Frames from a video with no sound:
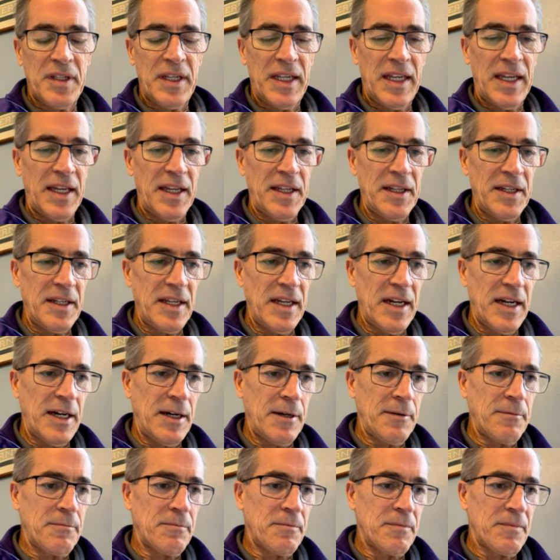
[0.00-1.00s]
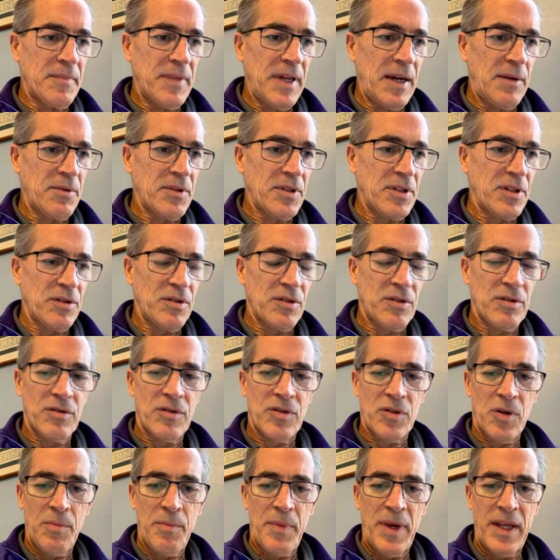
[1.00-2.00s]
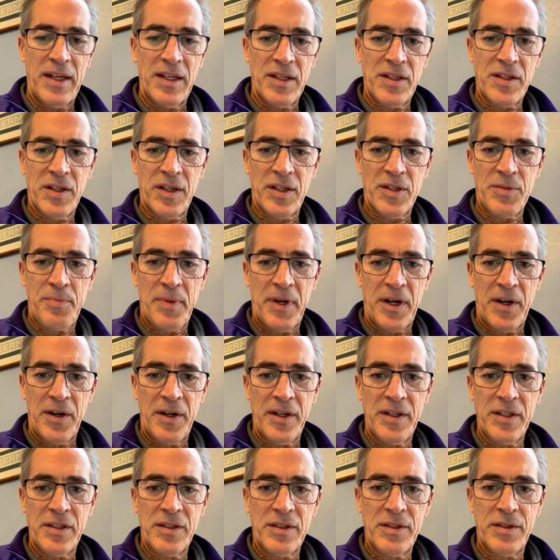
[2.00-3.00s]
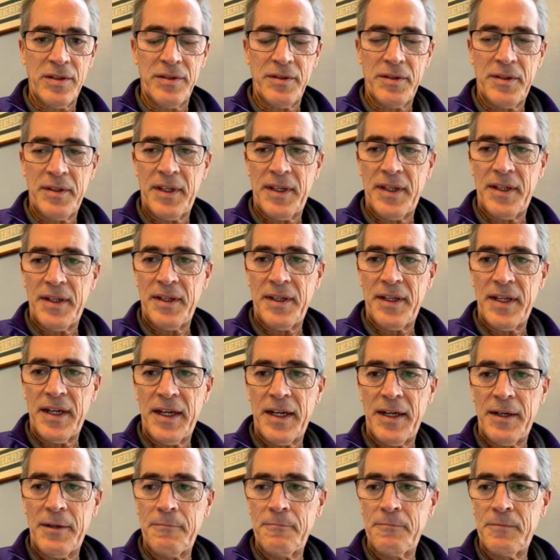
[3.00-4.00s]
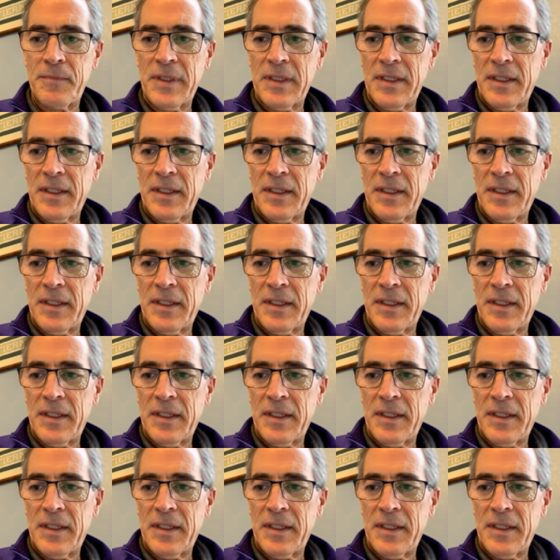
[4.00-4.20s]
And that was a tremendous experience. And